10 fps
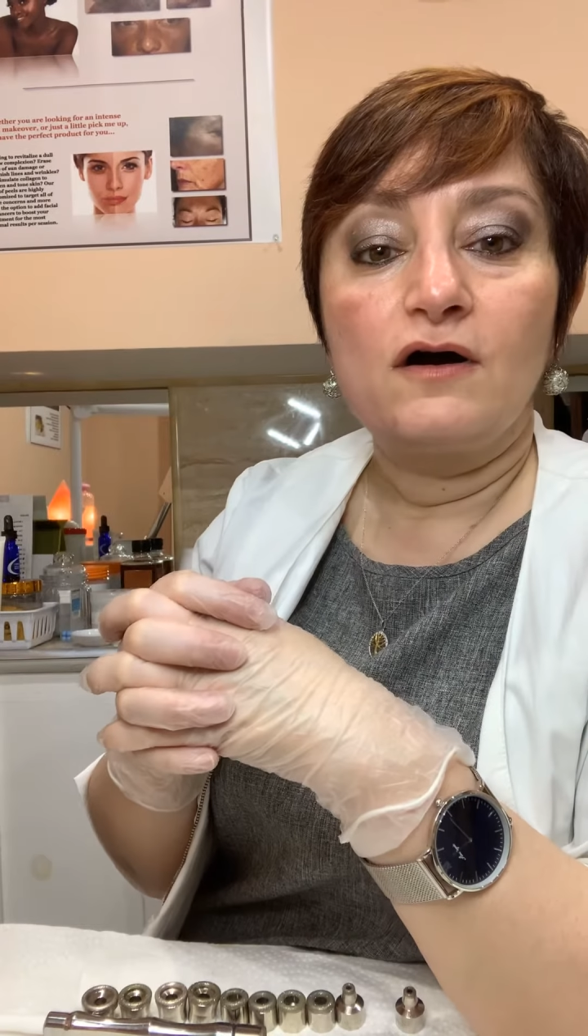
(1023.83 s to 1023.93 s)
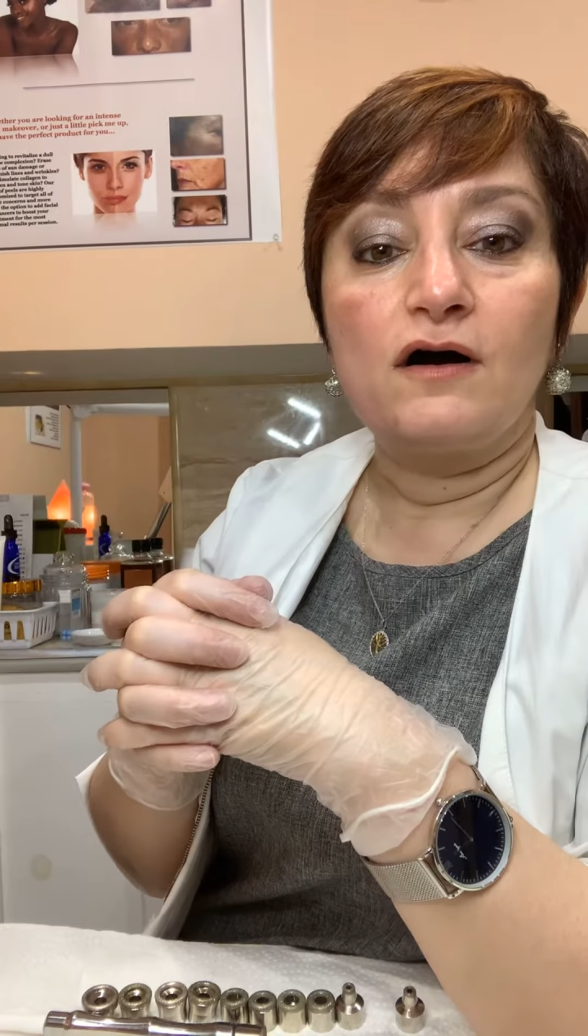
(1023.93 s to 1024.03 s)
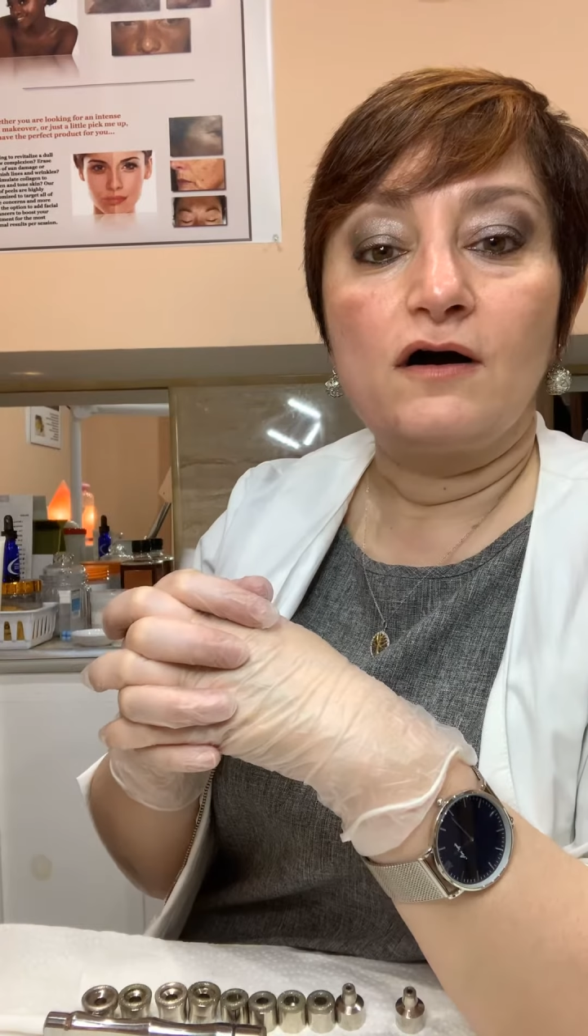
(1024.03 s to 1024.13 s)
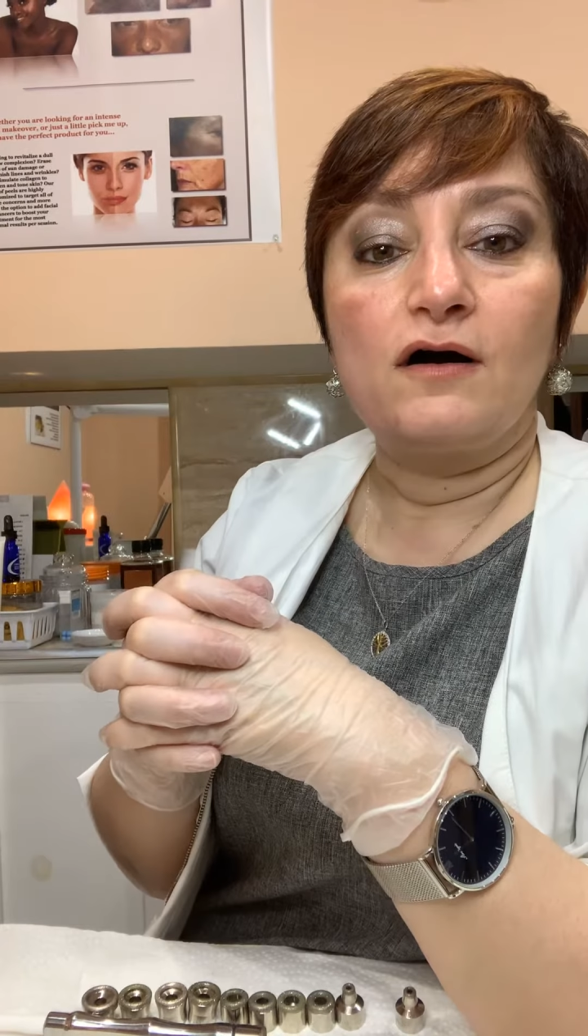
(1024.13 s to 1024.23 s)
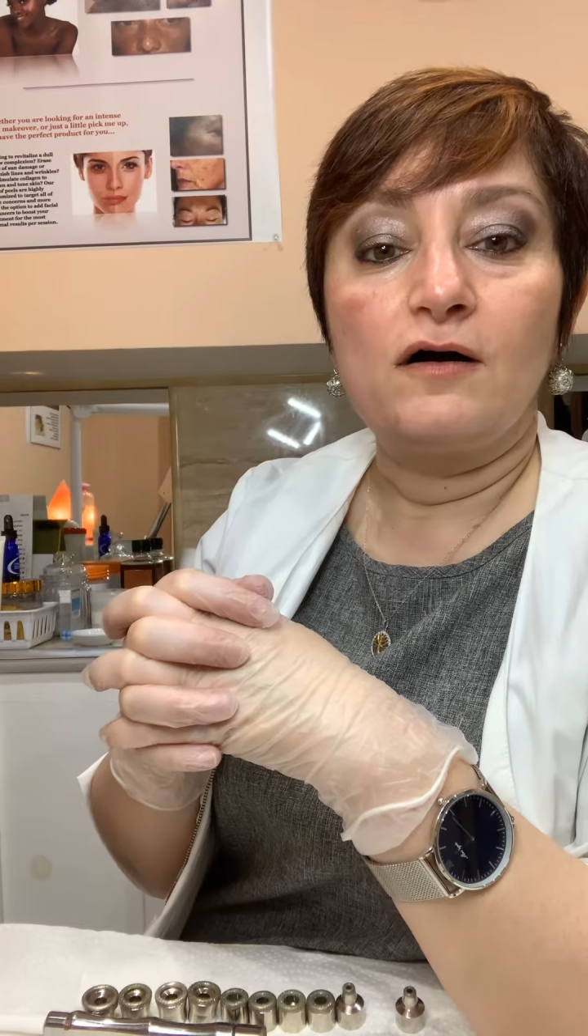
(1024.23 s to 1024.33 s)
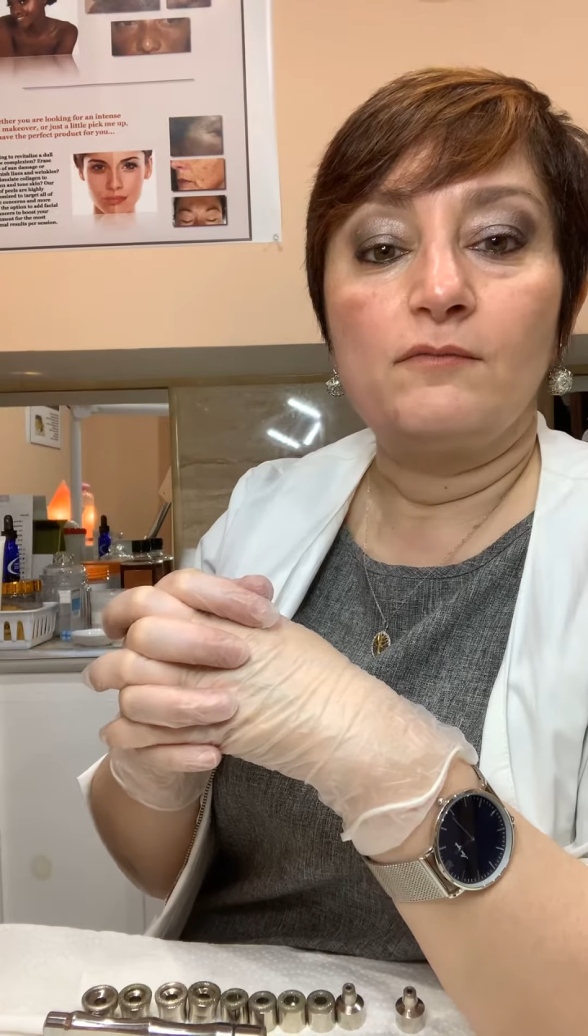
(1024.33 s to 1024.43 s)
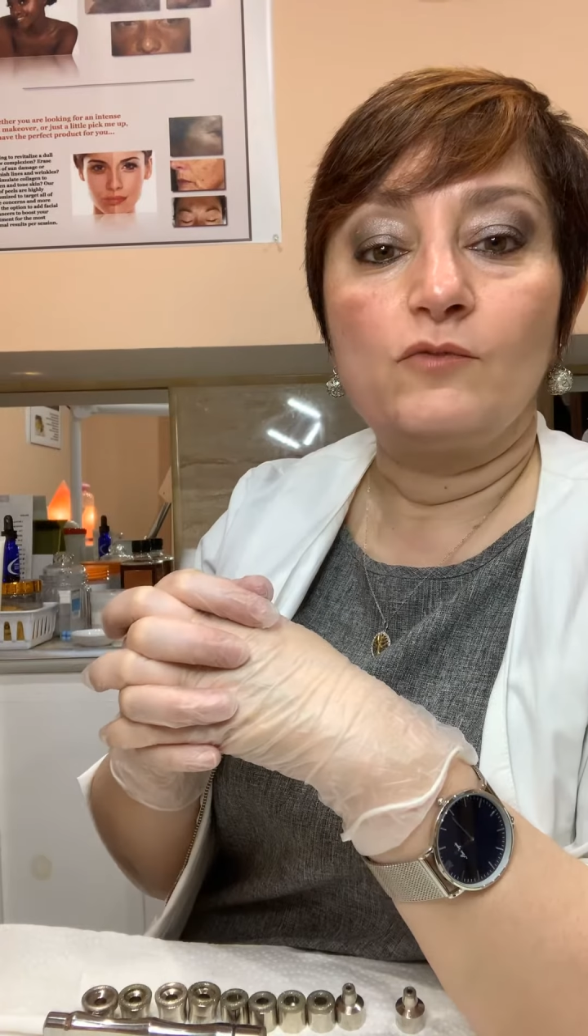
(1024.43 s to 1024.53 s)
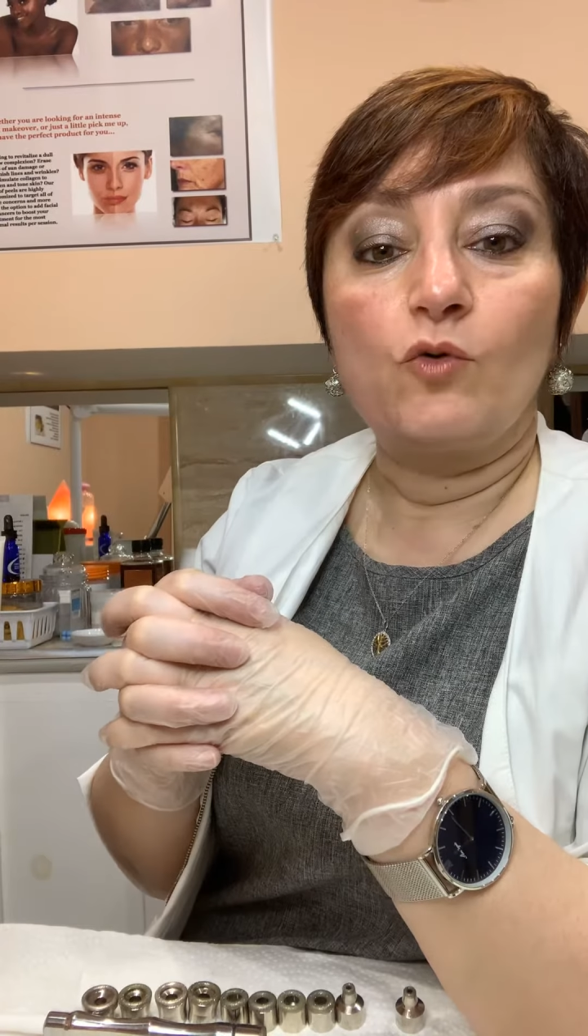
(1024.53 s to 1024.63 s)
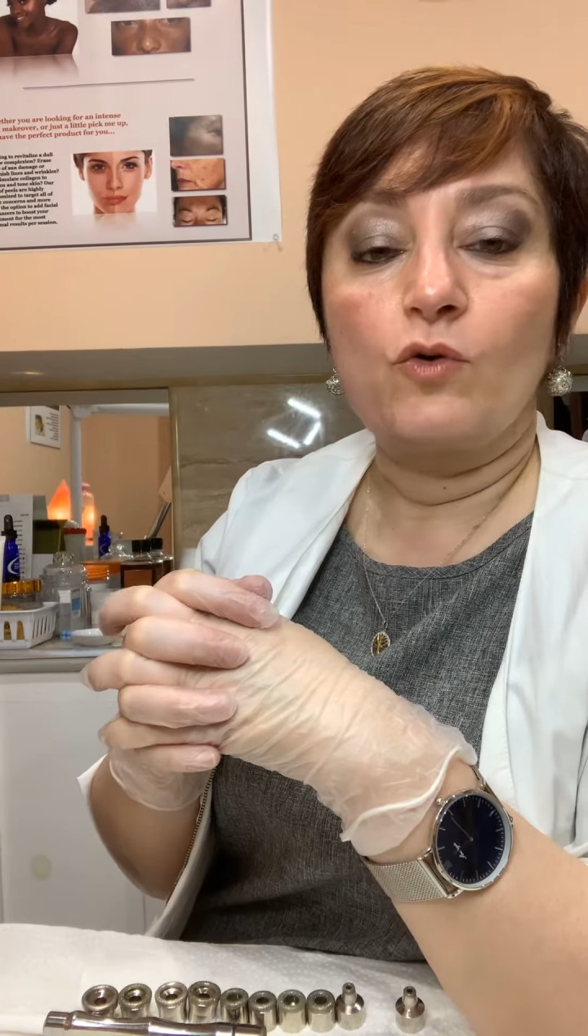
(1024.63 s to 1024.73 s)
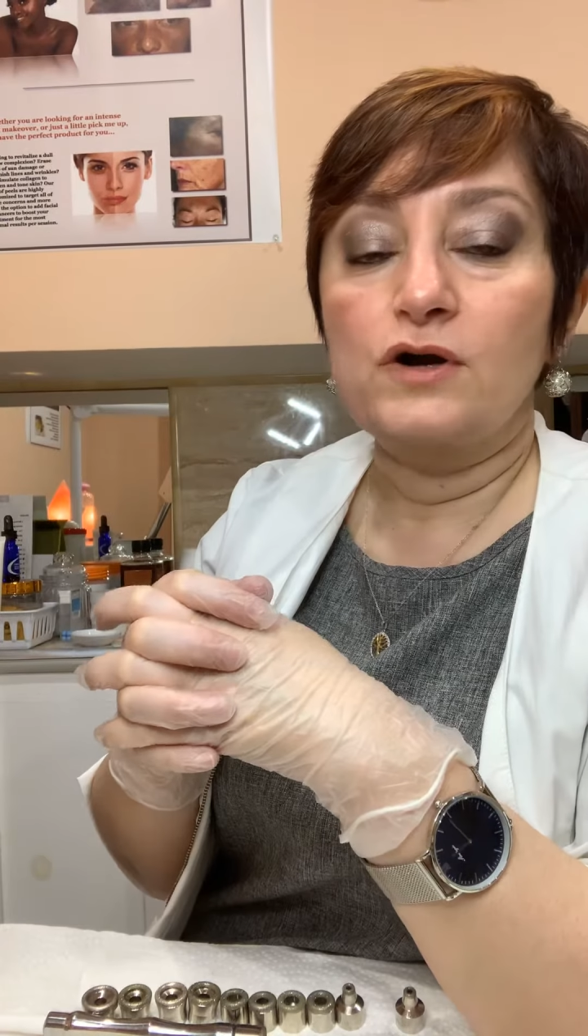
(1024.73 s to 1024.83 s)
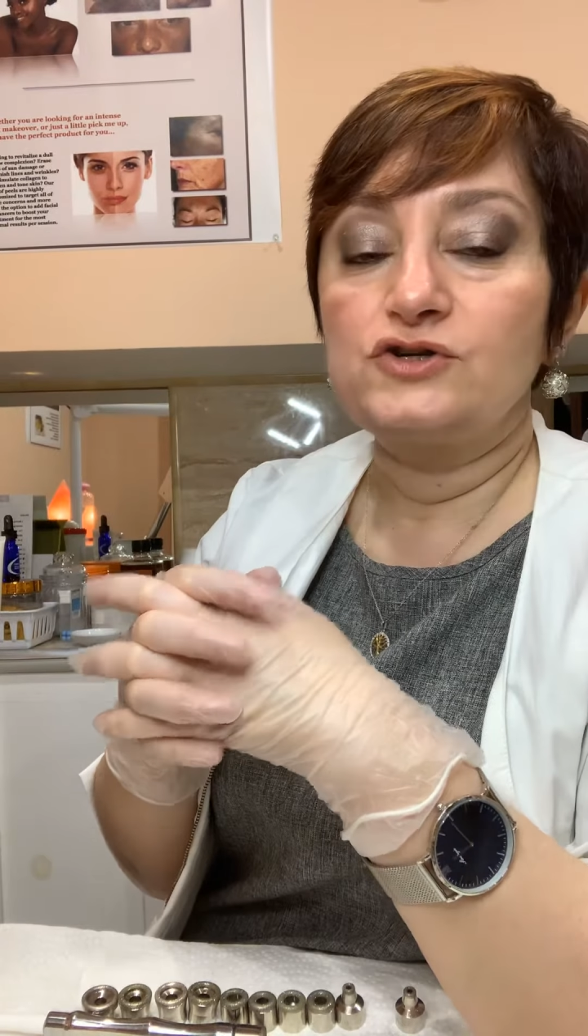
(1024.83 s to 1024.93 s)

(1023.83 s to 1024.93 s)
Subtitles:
or